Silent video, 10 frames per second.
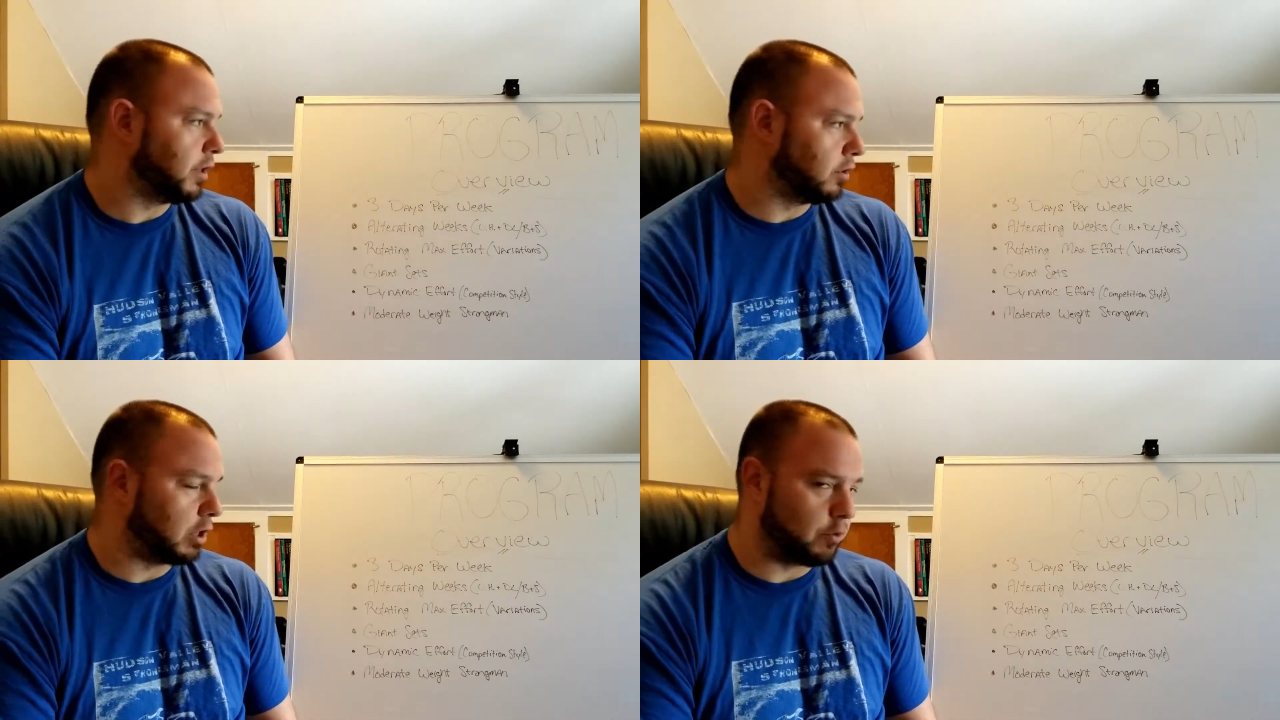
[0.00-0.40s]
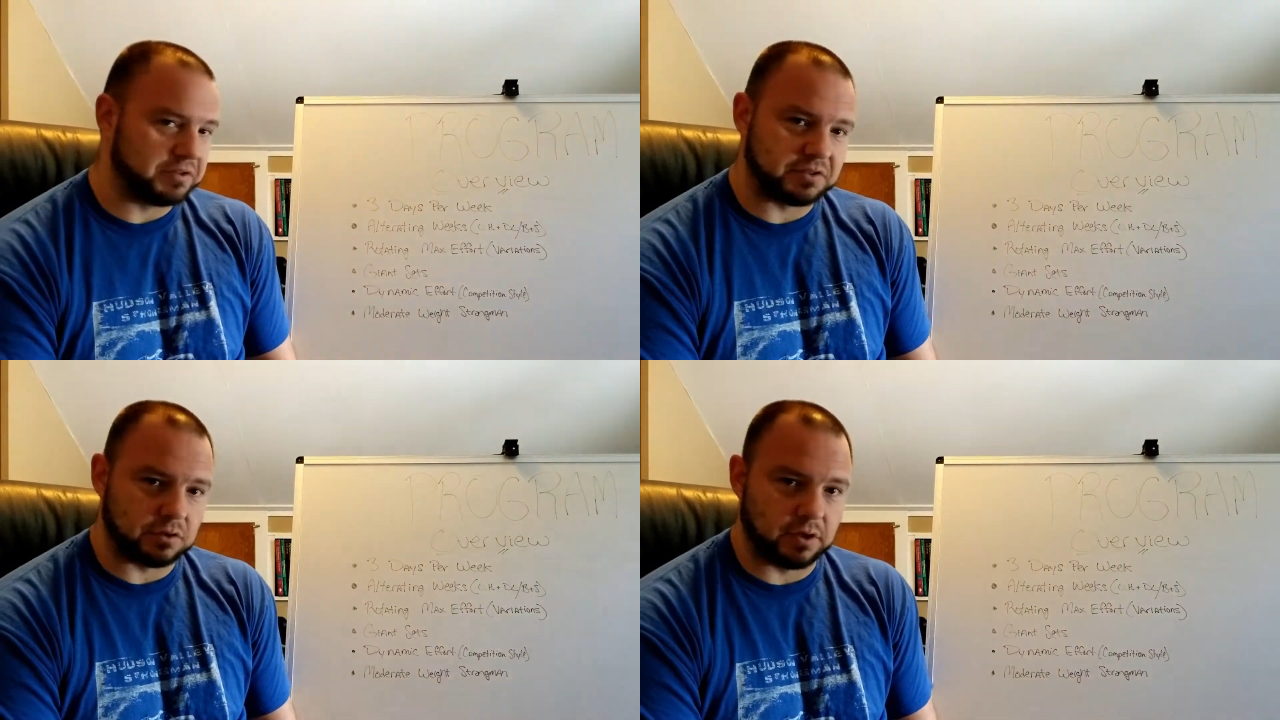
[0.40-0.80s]
and then I'll go
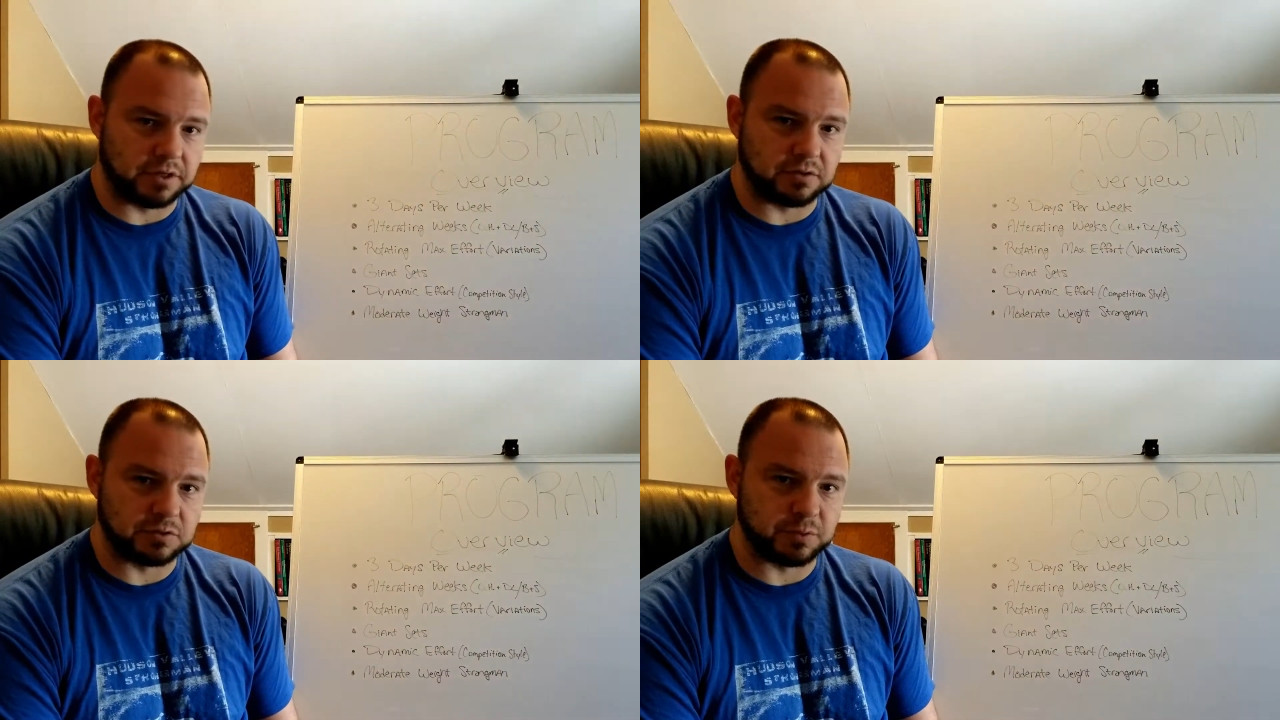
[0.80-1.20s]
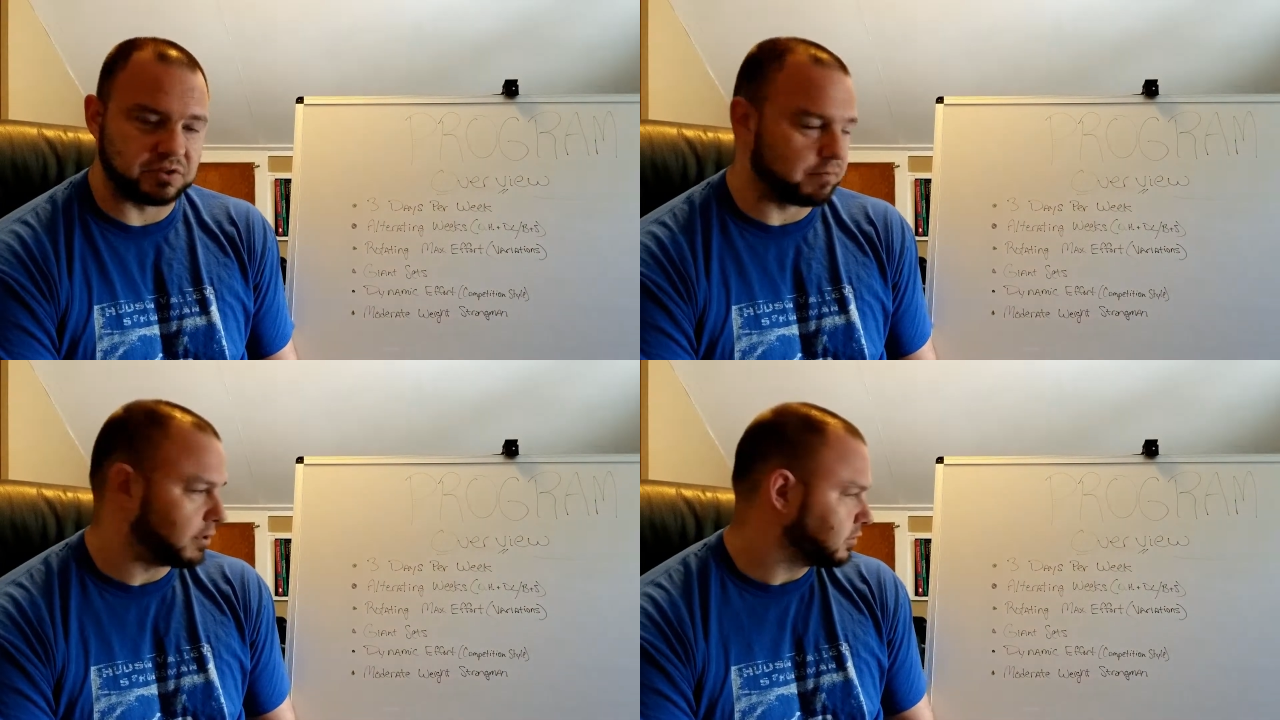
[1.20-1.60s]
into like the
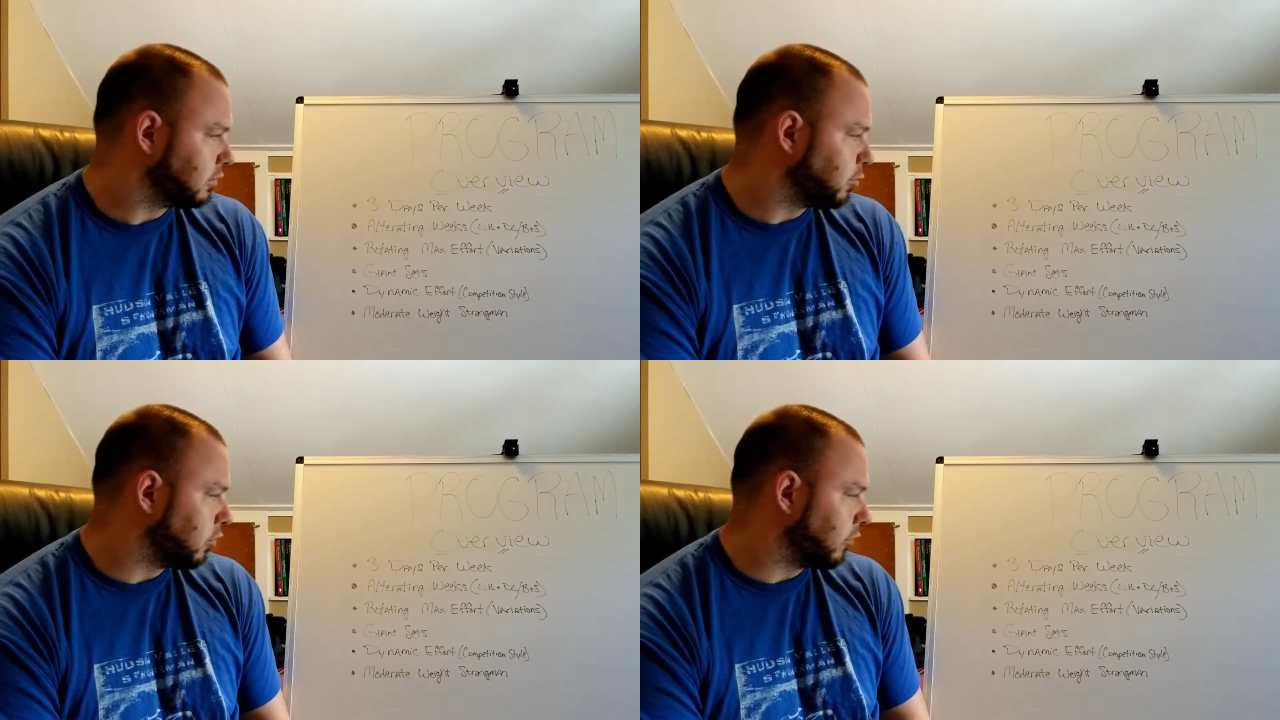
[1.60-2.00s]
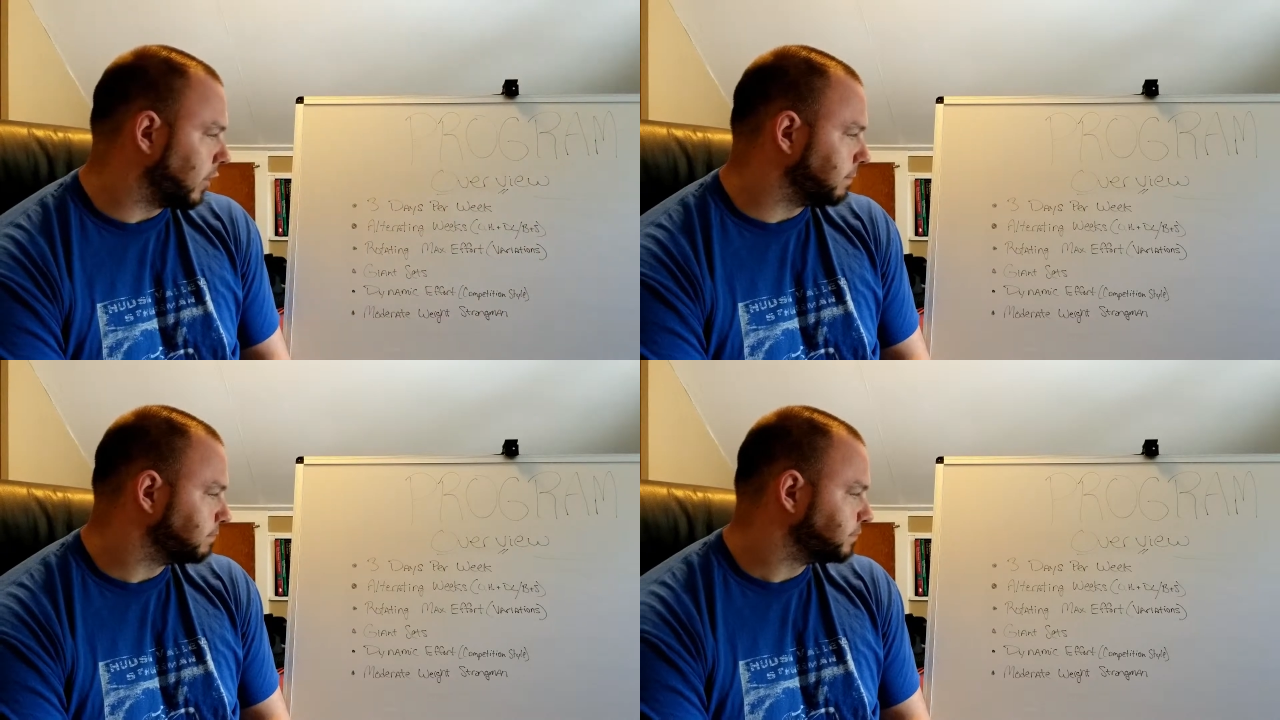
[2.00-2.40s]
specifics of the
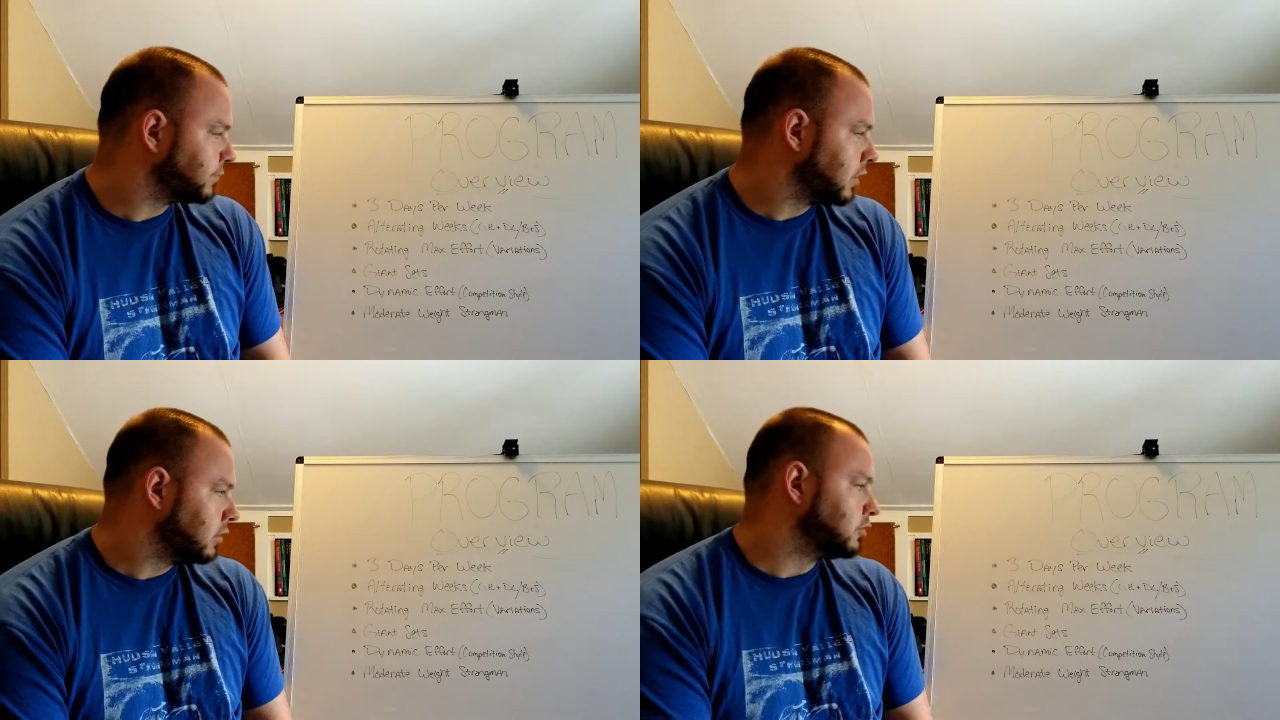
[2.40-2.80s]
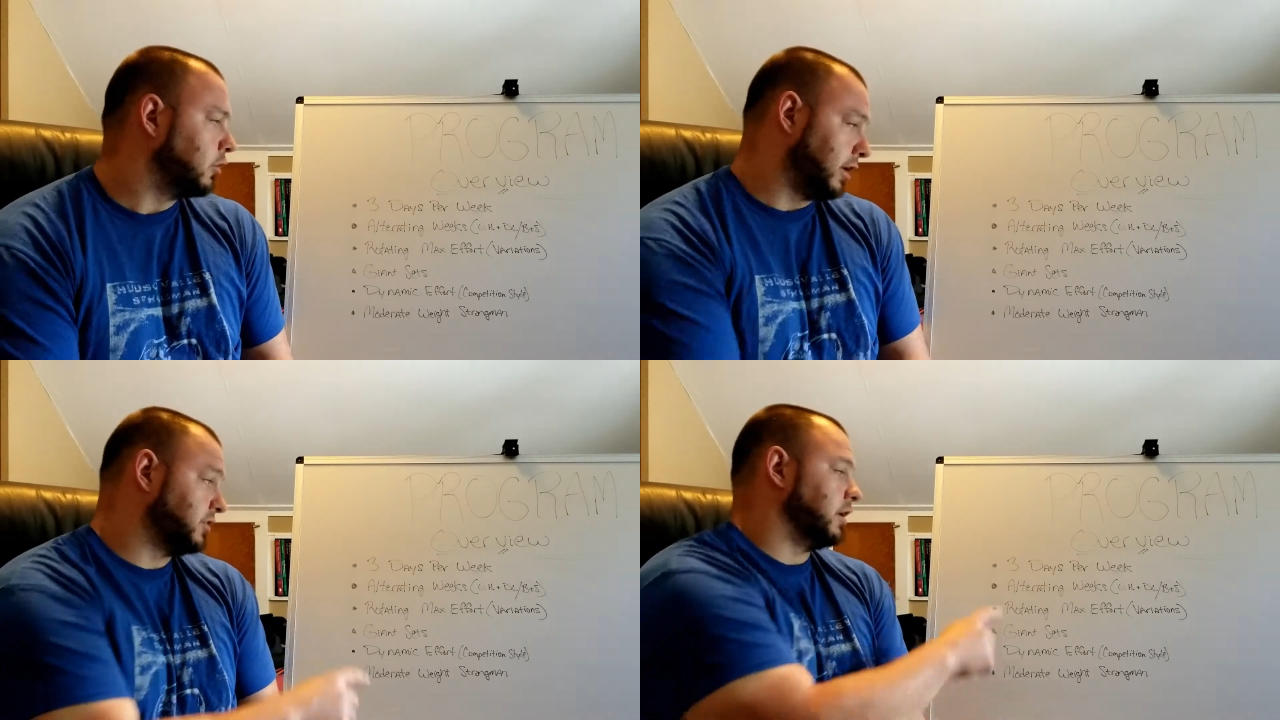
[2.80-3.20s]
program. So like I